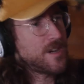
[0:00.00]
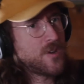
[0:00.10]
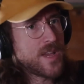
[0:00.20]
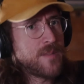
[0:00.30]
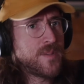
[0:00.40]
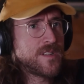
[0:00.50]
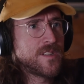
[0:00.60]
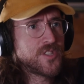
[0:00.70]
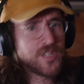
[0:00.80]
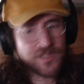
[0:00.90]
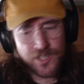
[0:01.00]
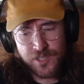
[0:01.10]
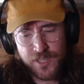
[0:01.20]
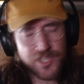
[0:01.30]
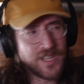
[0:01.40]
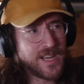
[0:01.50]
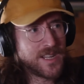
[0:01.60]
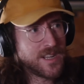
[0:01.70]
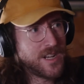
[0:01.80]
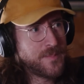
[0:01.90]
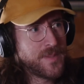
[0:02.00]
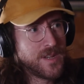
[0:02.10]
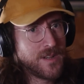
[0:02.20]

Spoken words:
Okay, but listen to that.